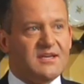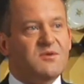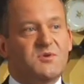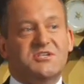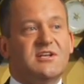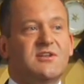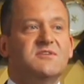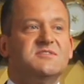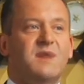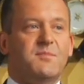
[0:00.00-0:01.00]
which
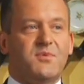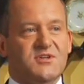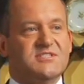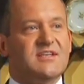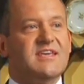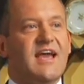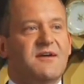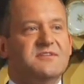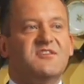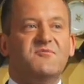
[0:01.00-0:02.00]
includes my personal
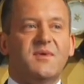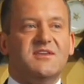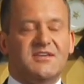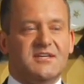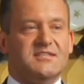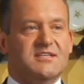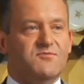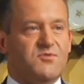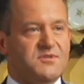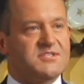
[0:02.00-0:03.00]
account of my years in
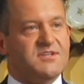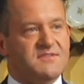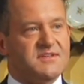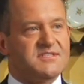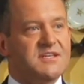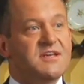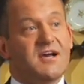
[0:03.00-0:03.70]
royal service,